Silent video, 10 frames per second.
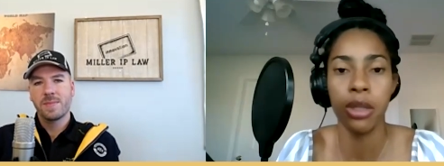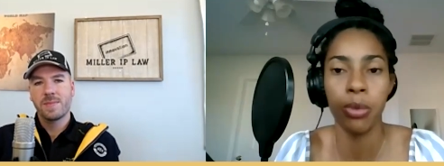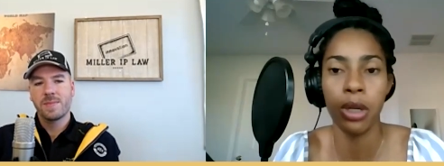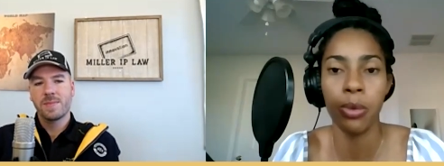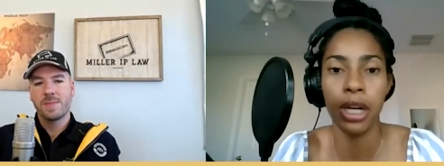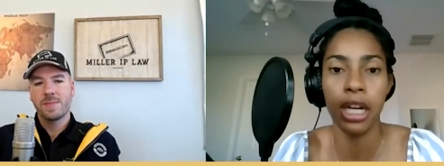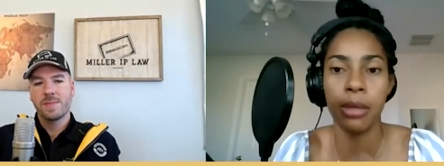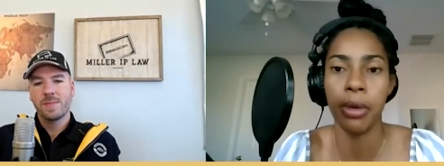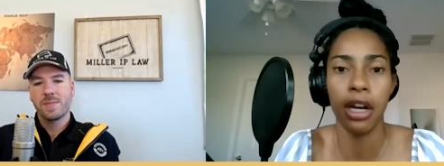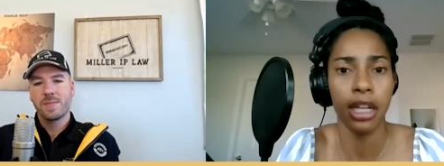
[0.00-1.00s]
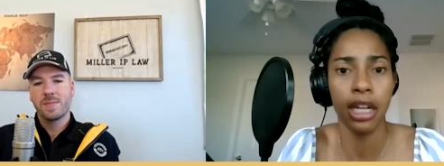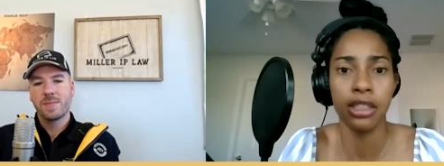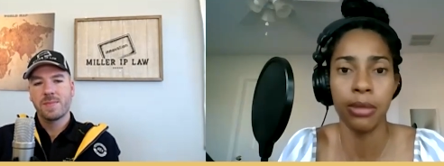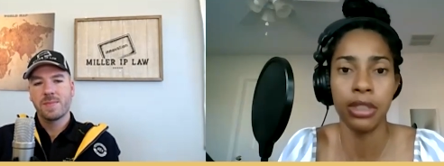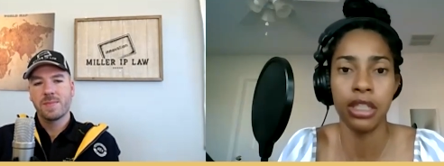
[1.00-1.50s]
Speaker 1: in one way the
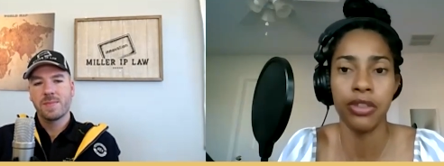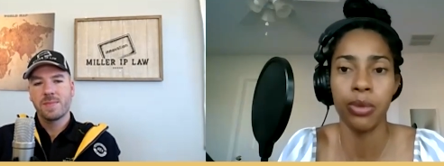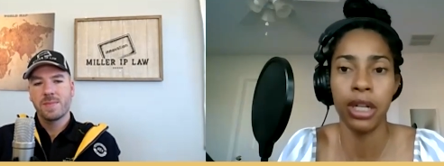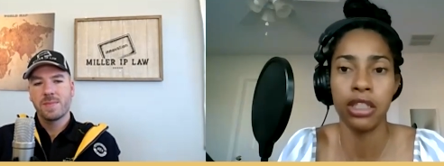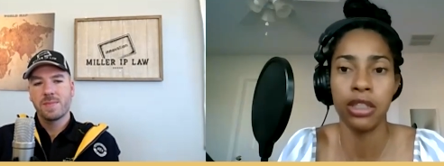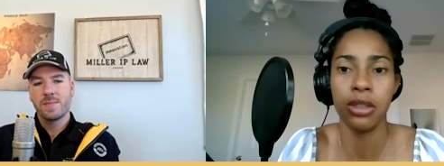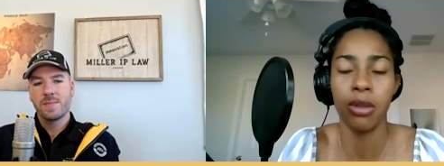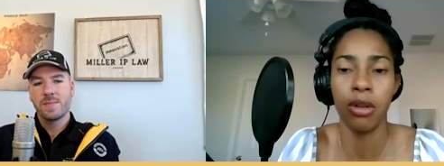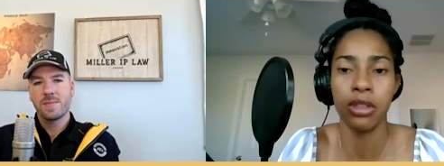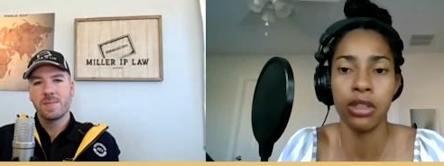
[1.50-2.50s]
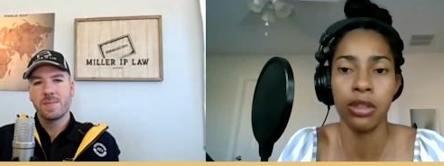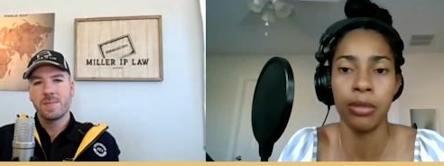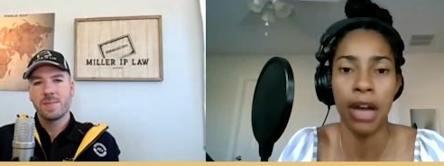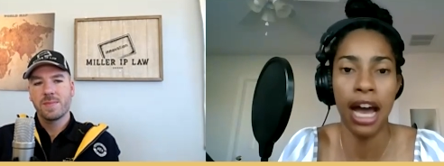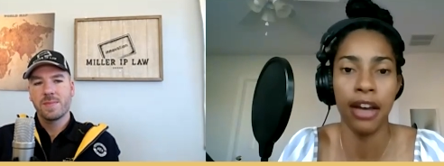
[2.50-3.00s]
podcast almost gives a way to
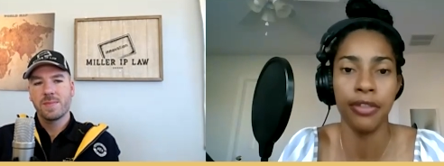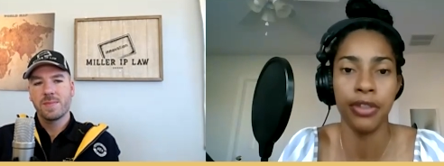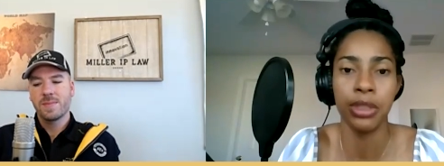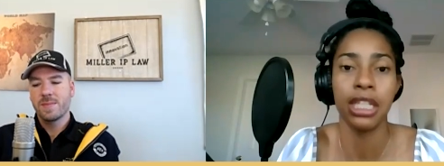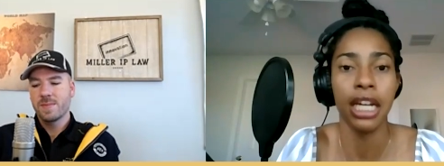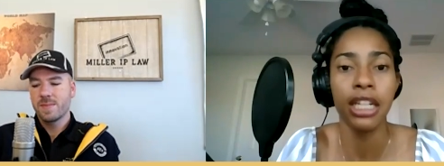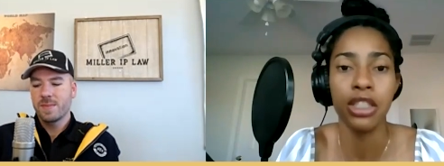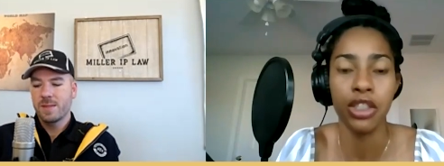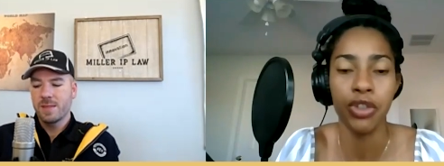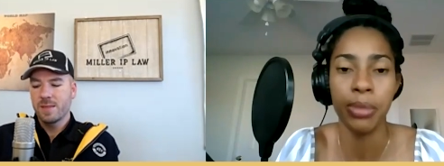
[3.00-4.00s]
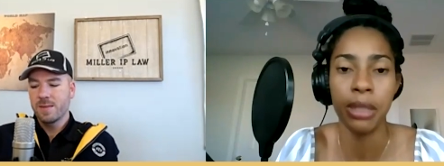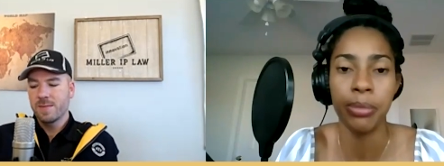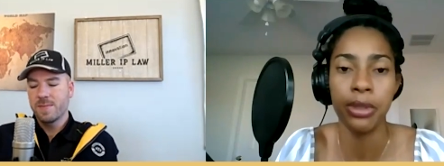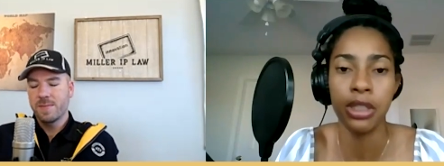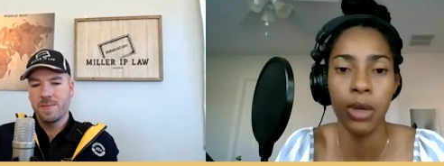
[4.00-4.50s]
also have those connections for
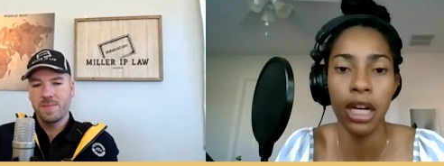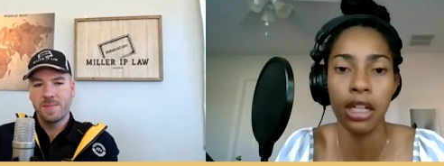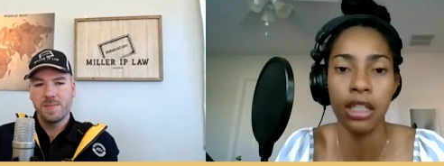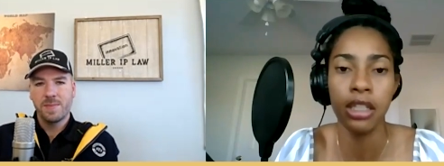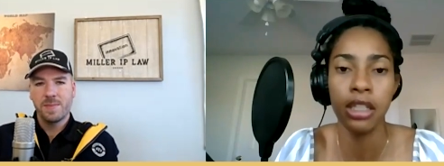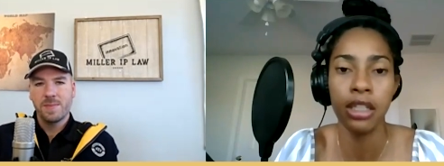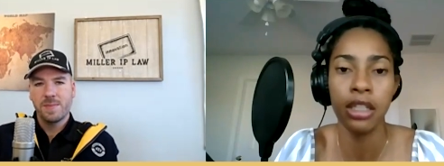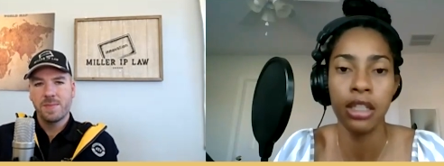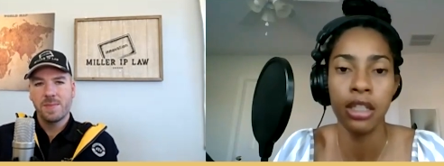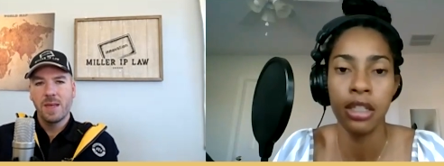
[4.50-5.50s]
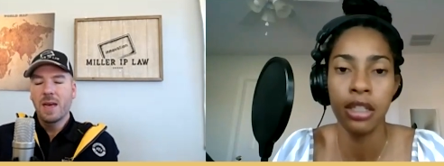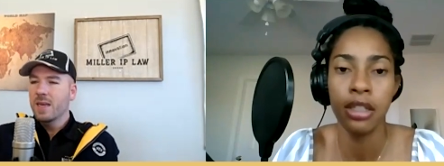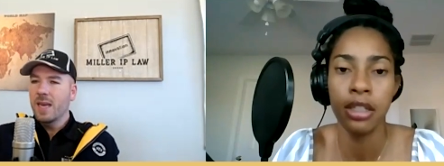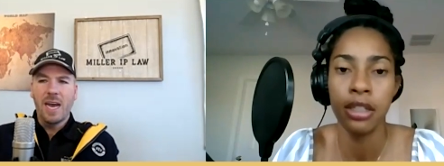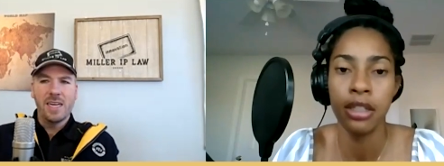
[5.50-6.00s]
people as well
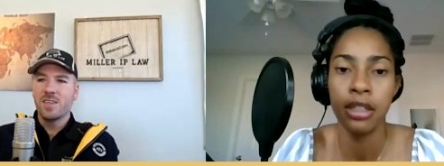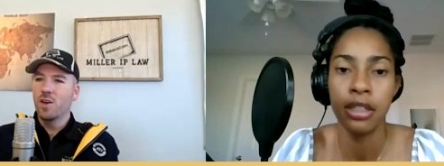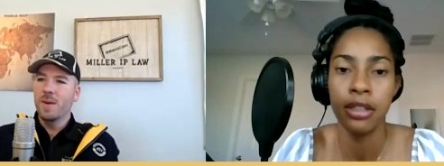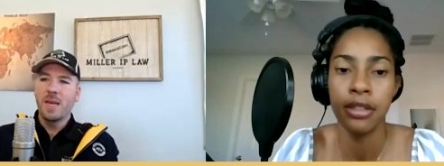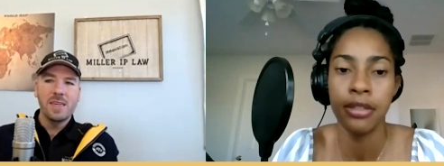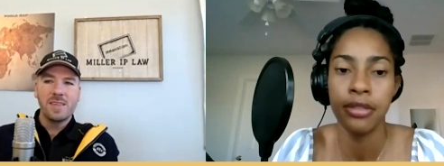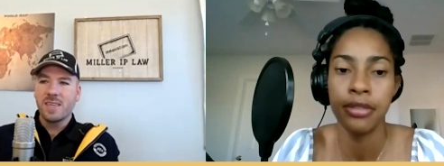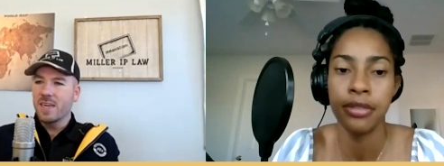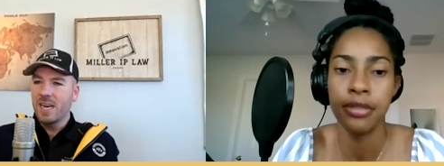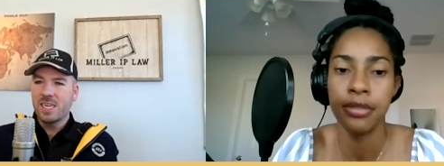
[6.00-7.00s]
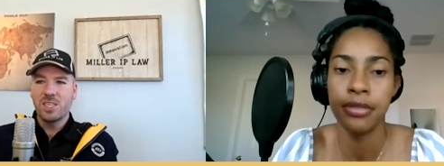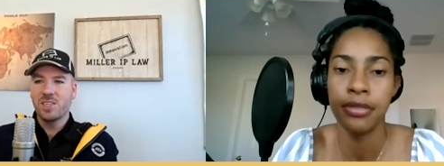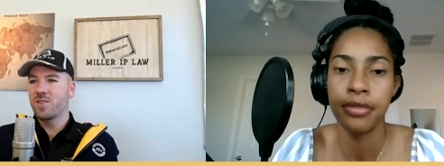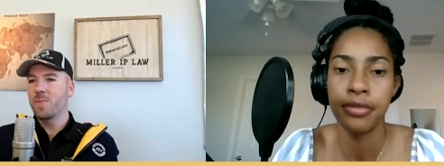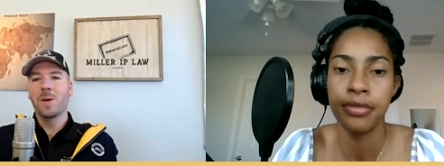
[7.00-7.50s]
Speaker 2: yeah, so I mean, it's the
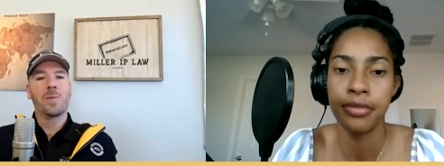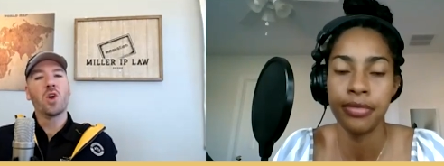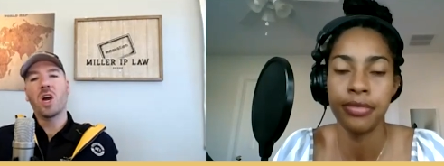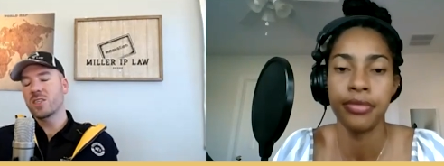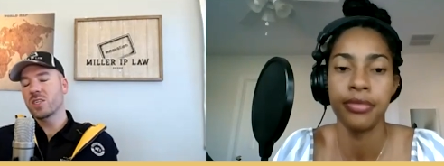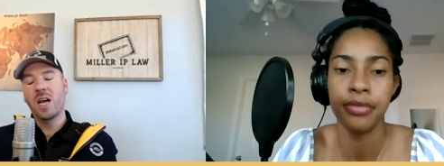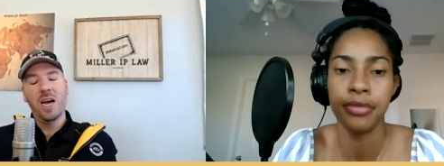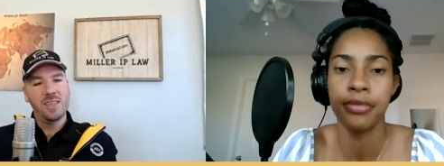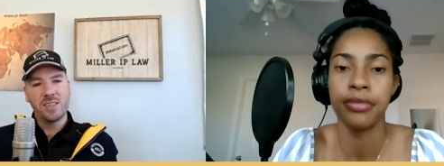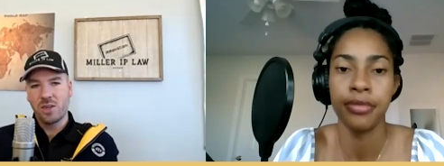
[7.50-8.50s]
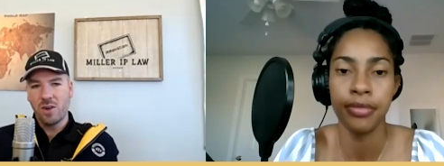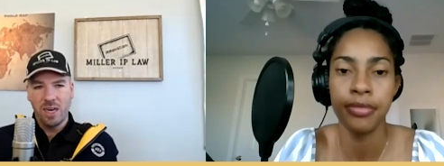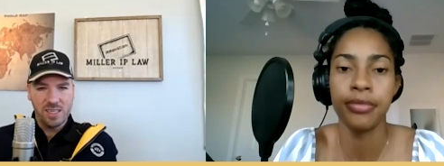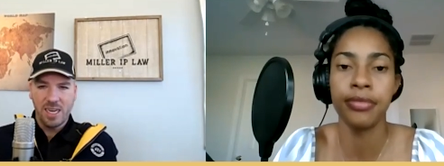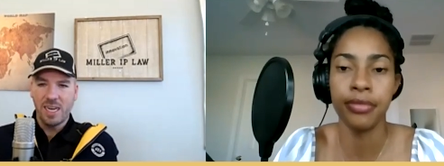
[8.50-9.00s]
connections across clients,
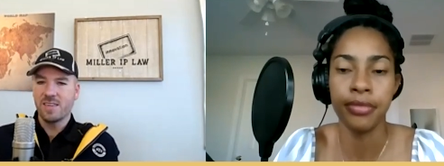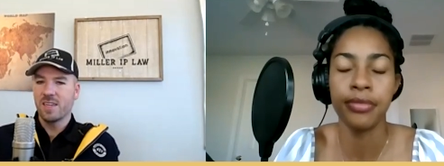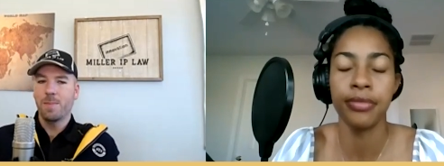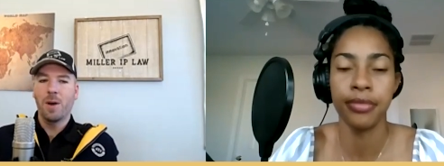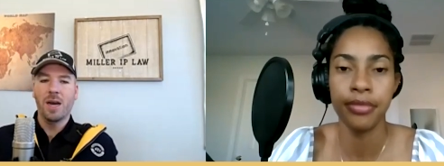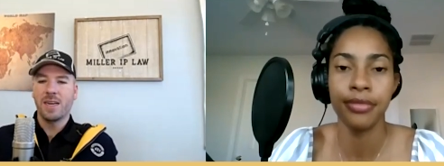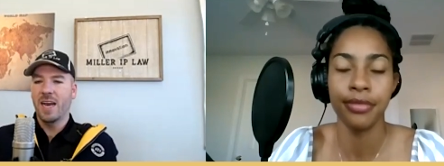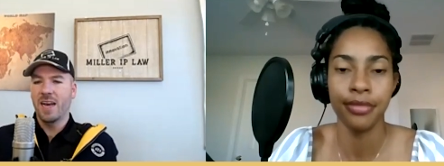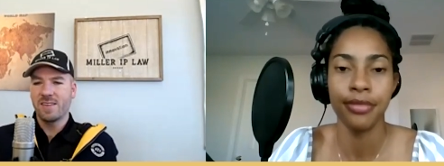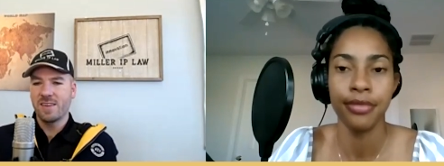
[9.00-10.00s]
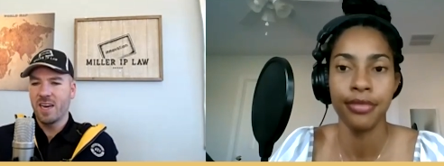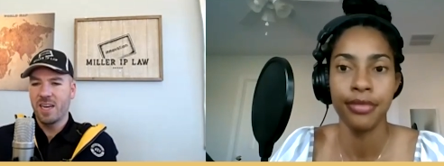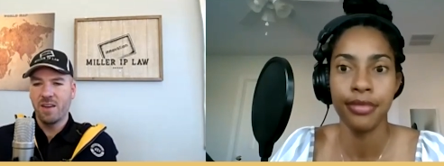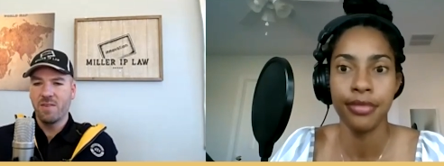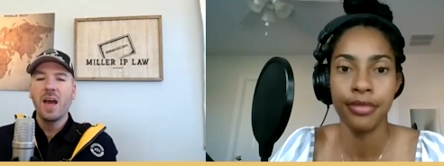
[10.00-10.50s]
across mm-hmm. guests on the podcast, and
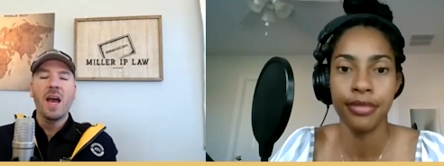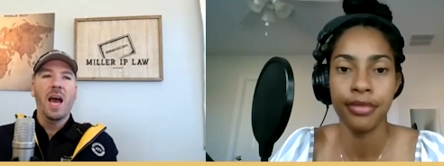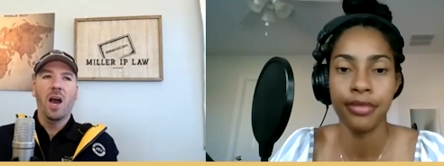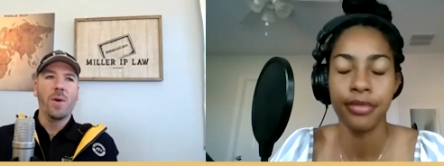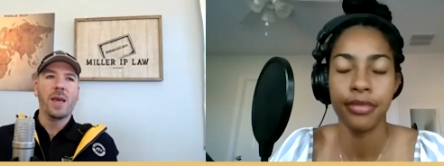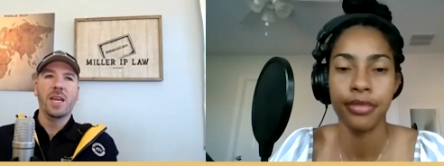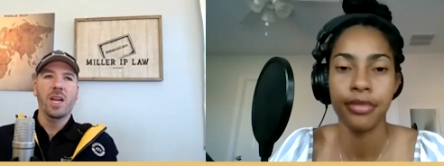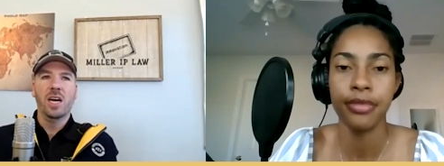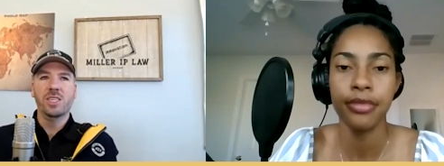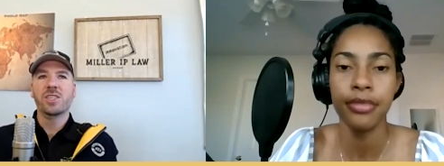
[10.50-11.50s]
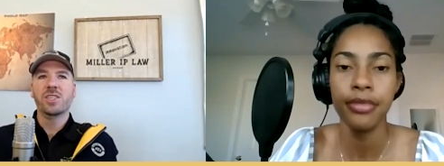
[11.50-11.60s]
kind of how we can not just